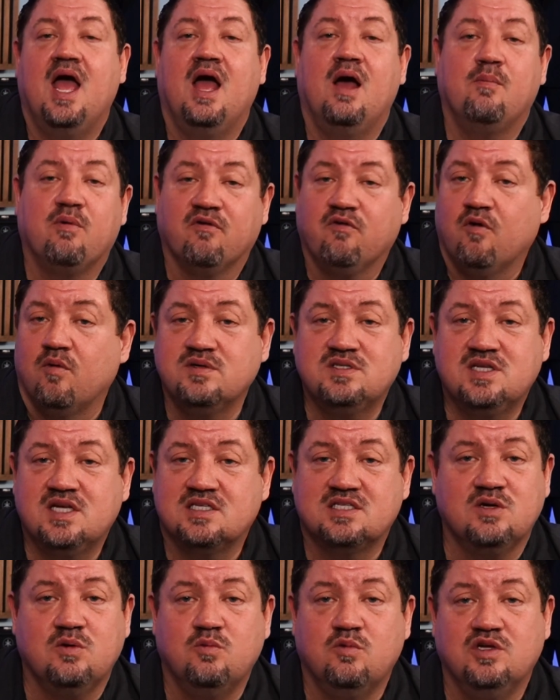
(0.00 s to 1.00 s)
Performance
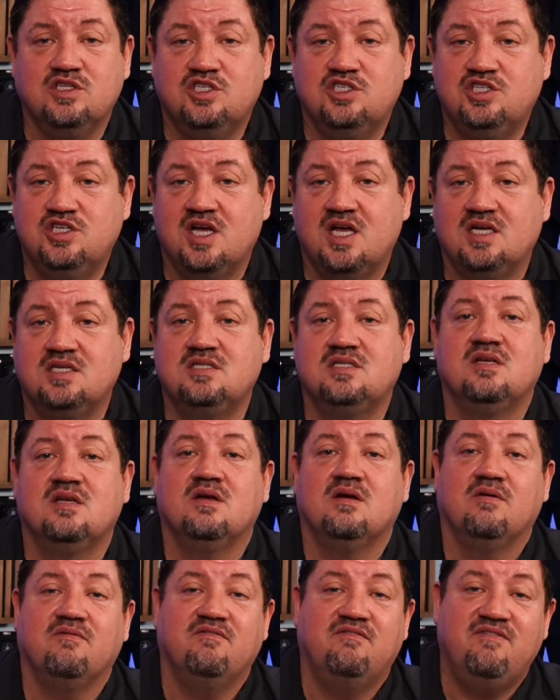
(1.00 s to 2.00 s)
testing would just
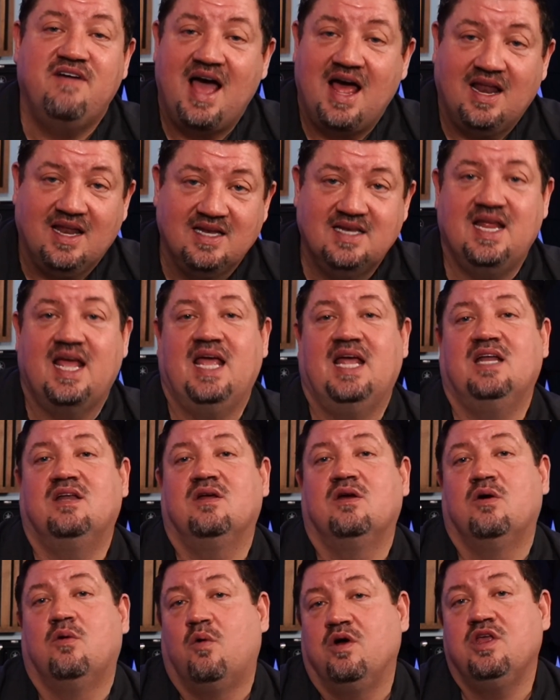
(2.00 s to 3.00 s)
validate
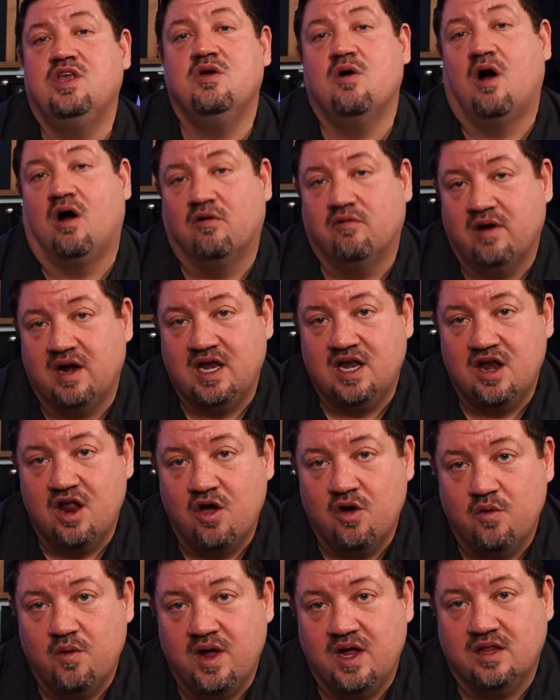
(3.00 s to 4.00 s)
what you already
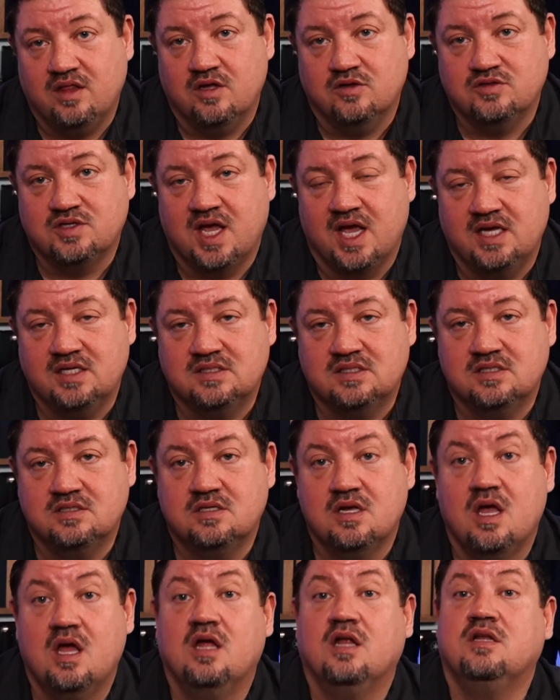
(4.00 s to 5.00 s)
know in those cases.
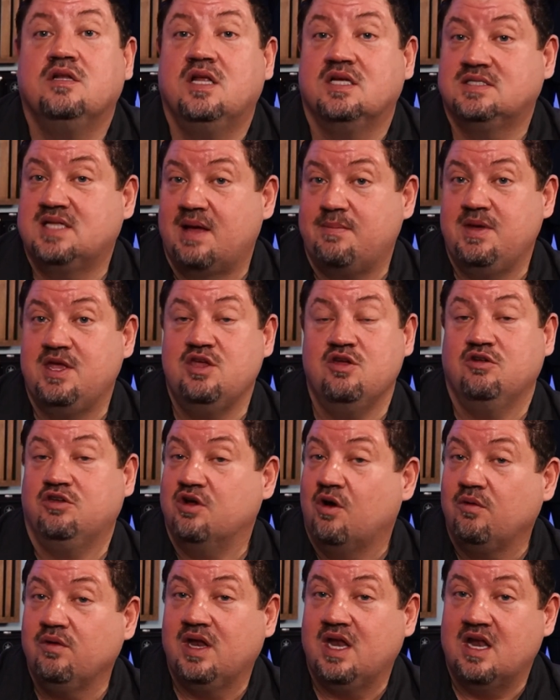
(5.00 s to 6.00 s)
Does that mean you
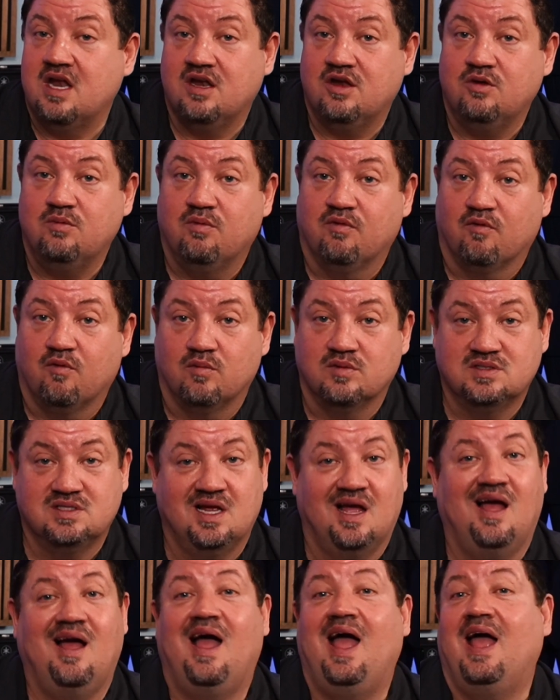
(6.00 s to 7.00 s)
don't need to do performance
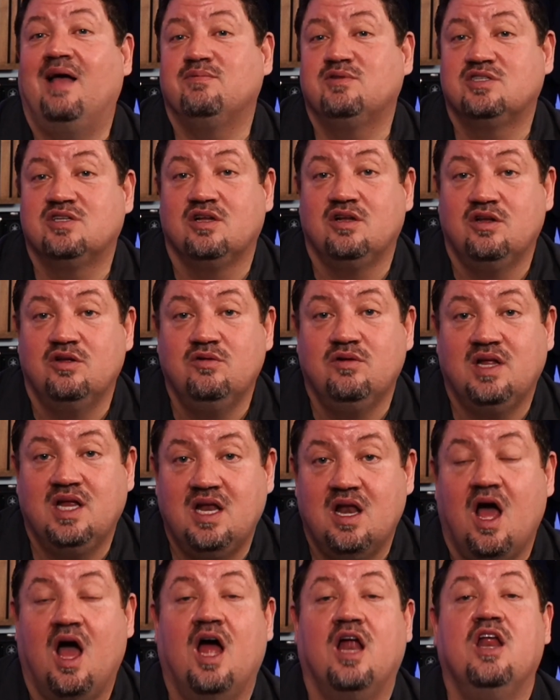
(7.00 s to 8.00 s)
testing? Absolutely
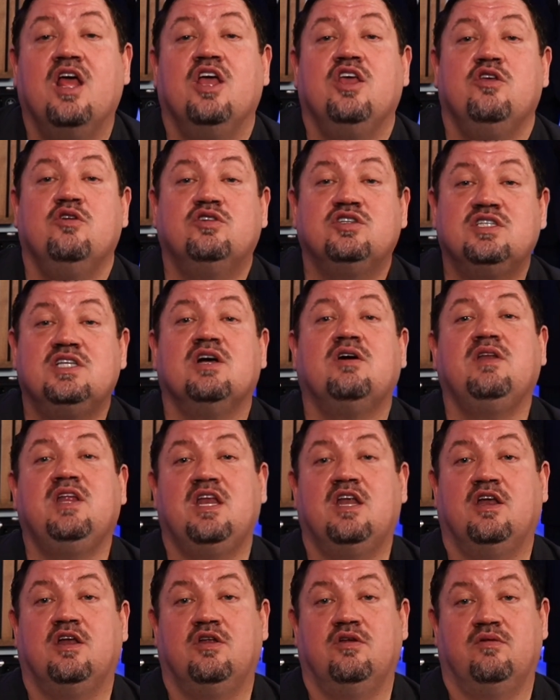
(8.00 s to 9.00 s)
not. You still need
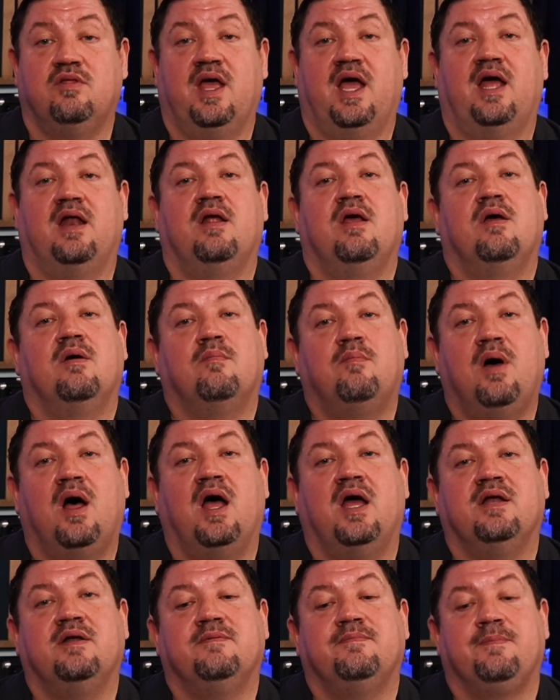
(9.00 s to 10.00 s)
to do that,
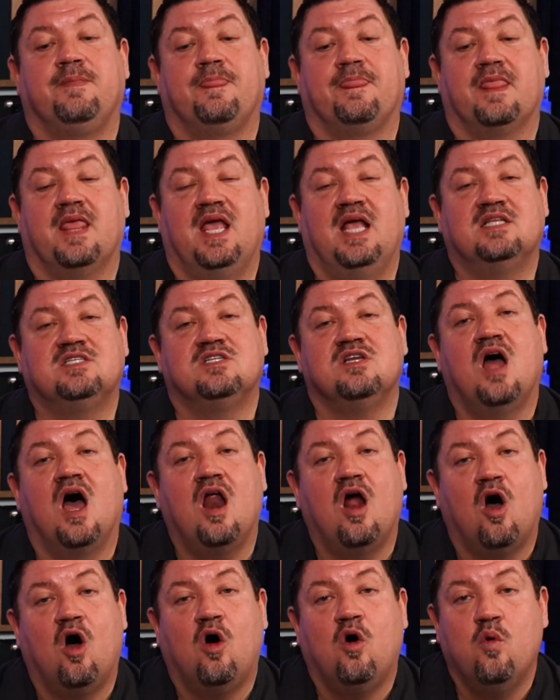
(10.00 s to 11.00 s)
but it's
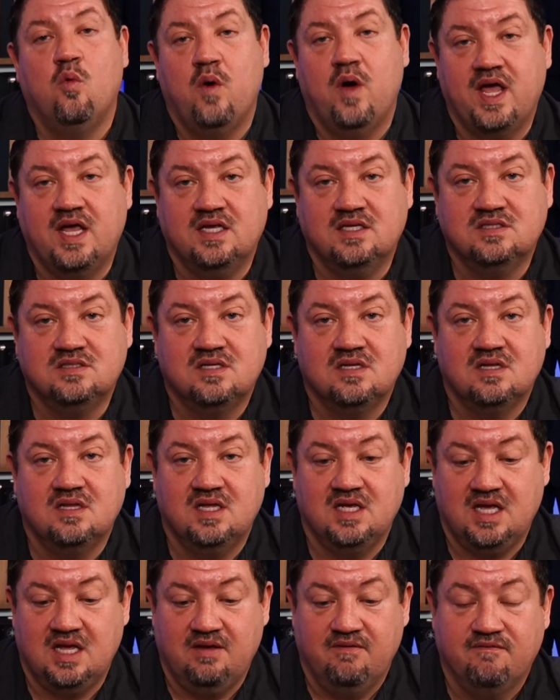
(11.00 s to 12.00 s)
not always
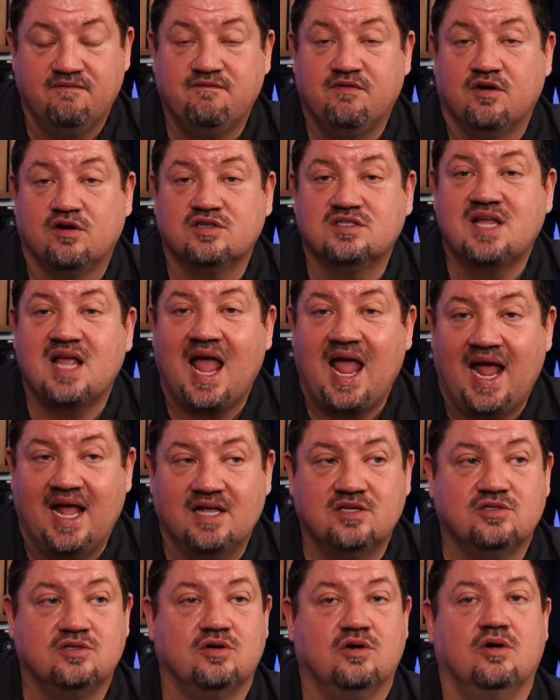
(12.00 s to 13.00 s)
the first
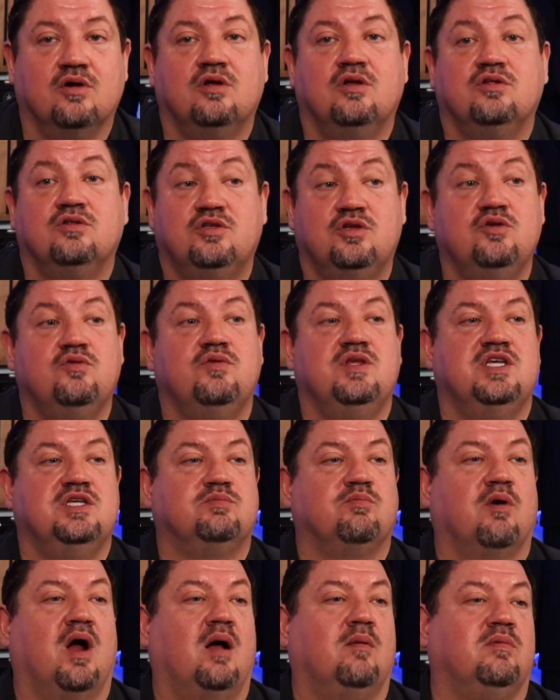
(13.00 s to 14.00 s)
answer to these
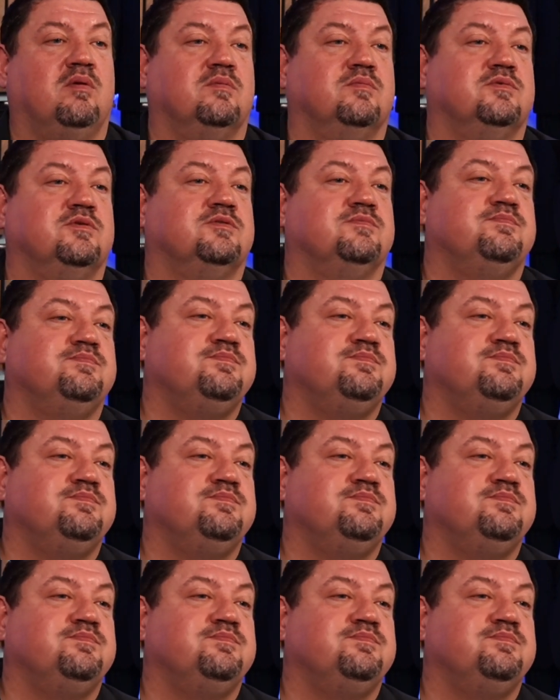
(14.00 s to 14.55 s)
problems.